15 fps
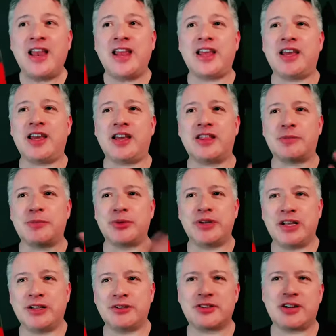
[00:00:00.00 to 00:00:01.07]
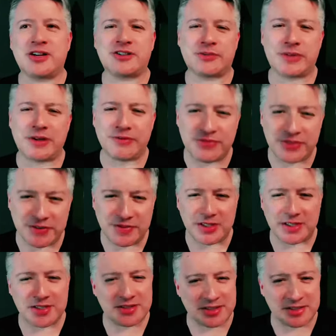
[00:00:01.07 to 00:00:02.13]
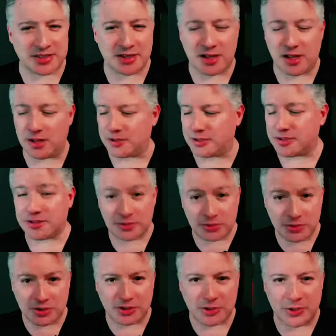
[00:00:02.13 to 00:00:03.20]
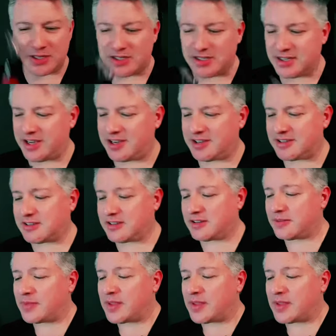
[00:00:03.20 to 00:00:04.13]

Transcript: And the Brunellos cost around $50 to $60. So let's go ahead and taste.